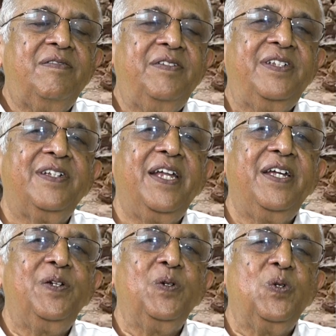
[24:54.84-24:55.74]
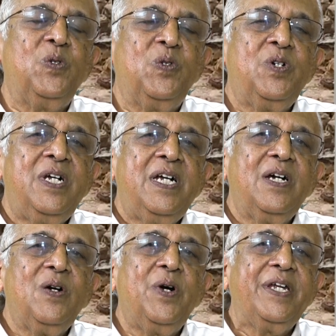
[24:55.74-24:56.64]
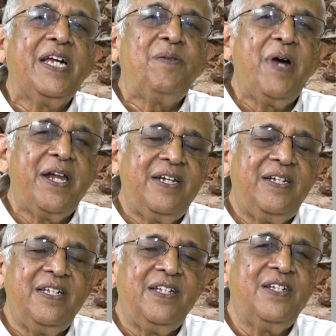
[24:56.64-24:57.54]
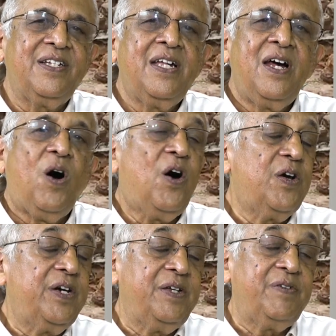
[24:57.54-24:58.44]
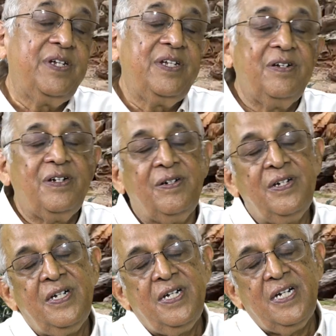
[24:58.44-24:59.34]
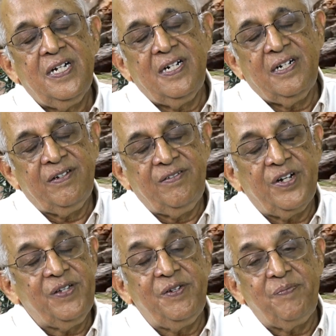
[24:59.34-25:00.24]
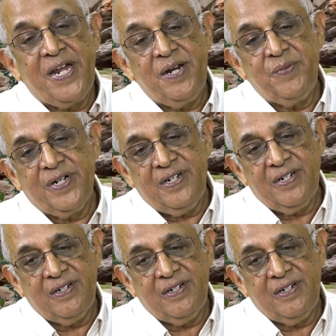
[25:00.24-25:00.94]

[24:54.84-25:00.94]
decided to go and get married is, or even not even married, but